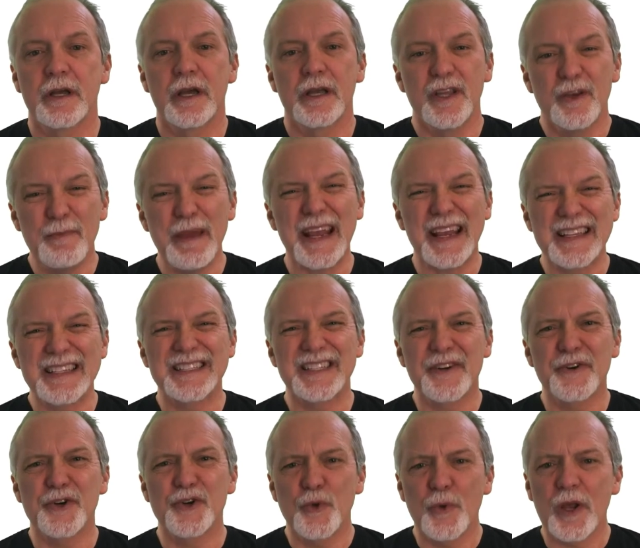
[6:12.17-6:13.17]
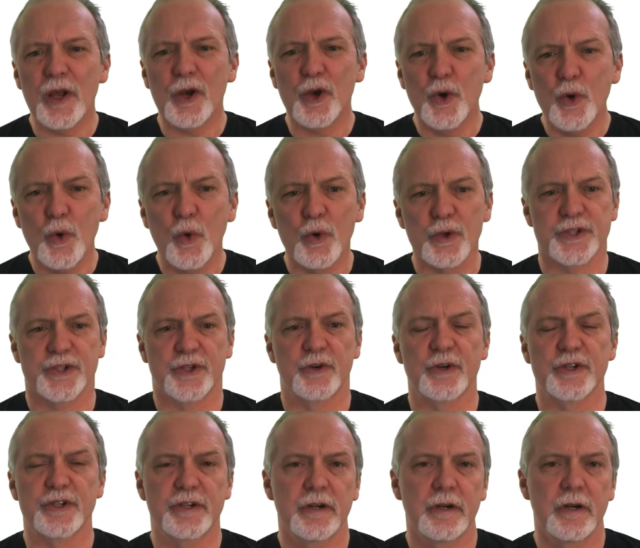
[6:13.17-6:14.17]
you may consider doing a Google
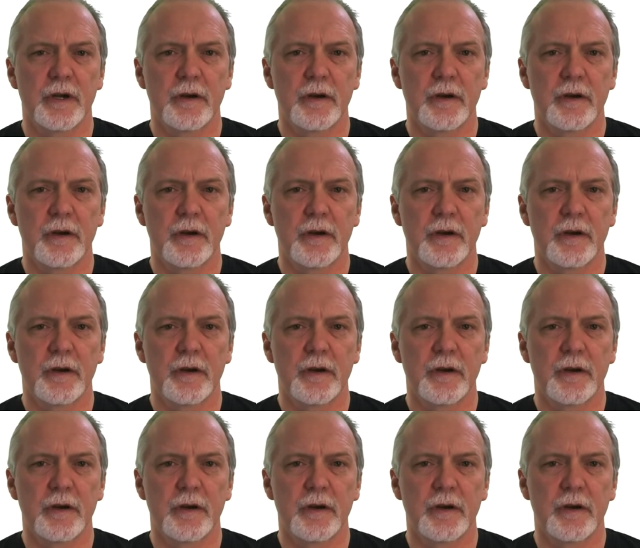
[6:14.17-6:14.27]
search